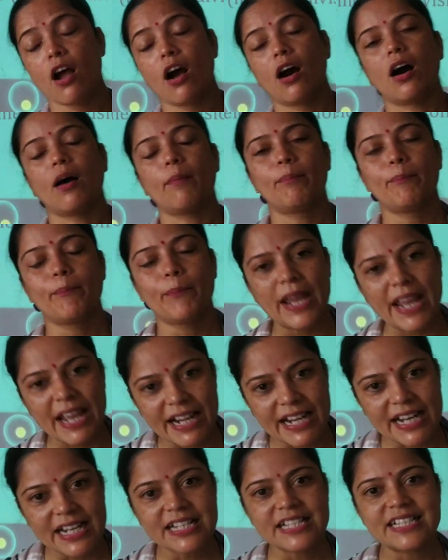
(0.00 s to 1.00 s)
A
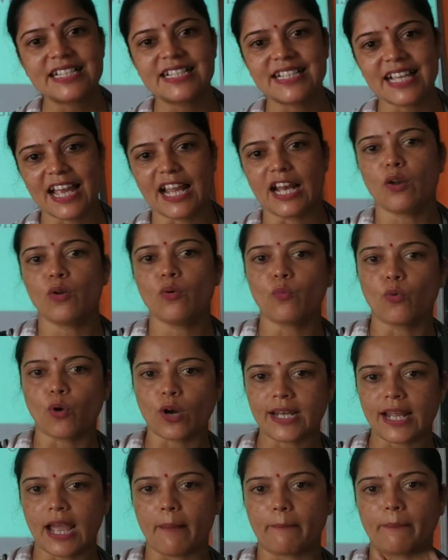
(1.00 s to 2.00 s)
parent cell,
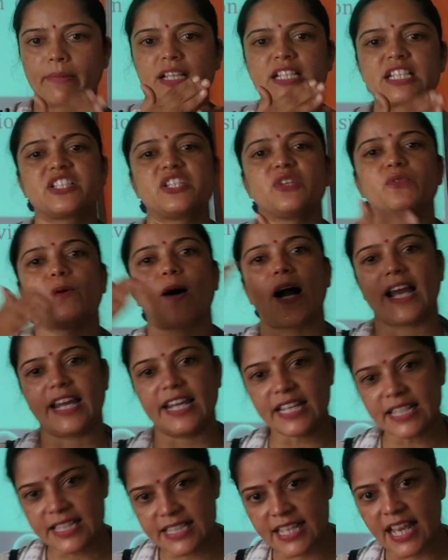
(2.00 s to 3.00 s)
what happens,
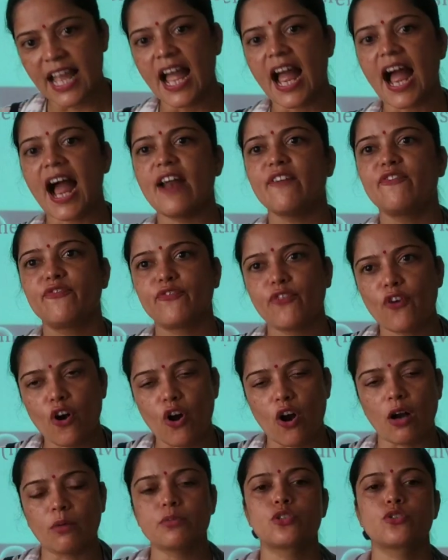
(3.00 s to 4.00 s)
divides and
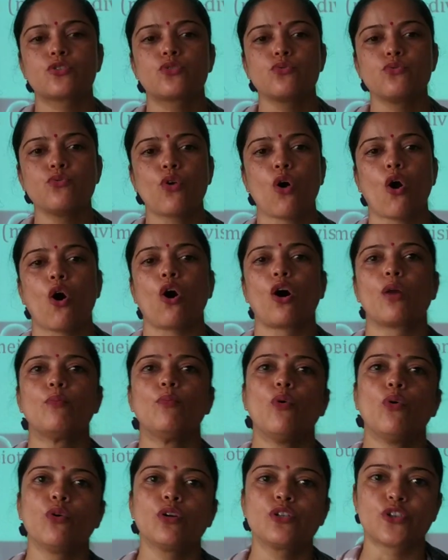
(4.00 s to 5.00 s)
forms two or
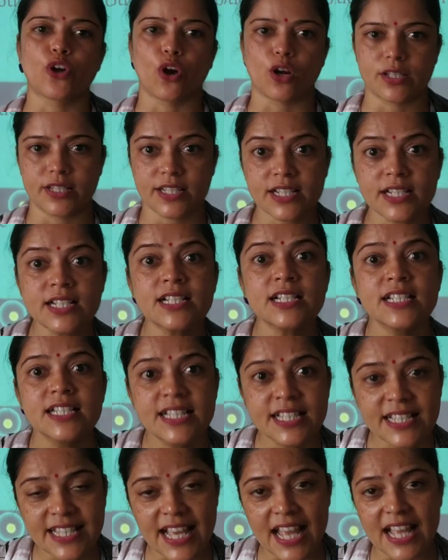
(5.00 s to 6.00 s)
more daughter
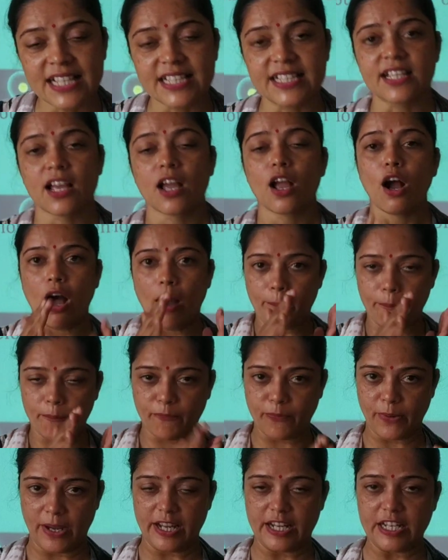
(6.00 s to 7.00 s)
cells. A
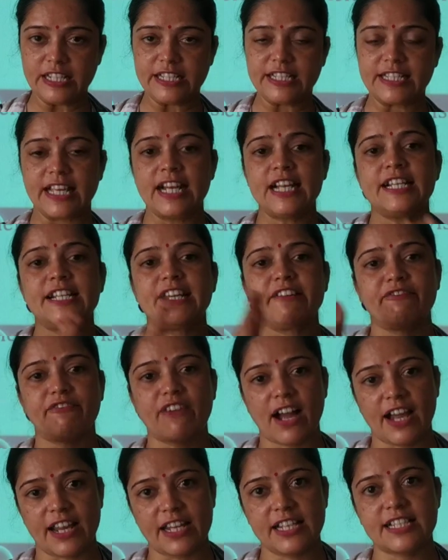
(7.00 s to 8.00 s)
parent cell
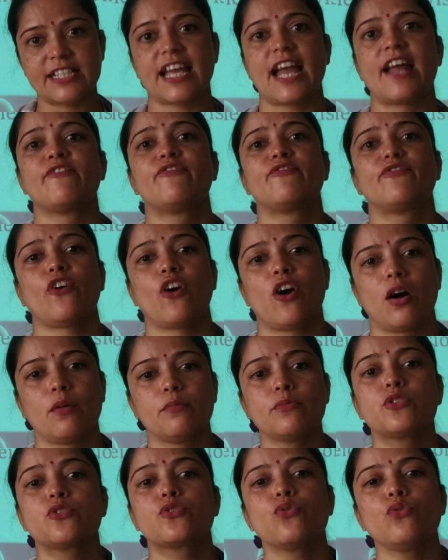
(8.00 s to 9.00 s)
divides and
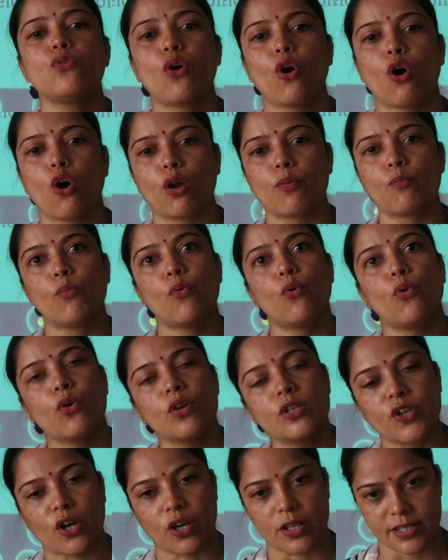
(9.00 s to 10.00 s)
forms two or more
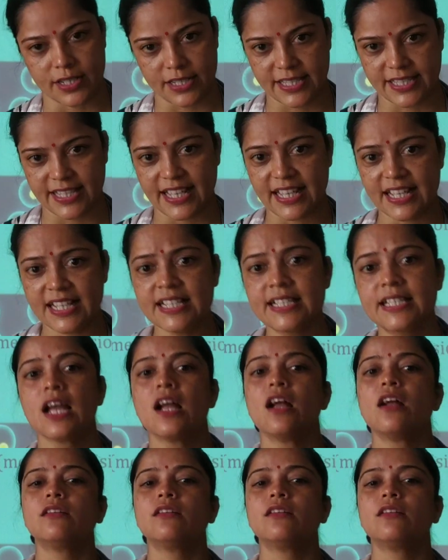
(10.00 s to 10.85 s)
daughter cells.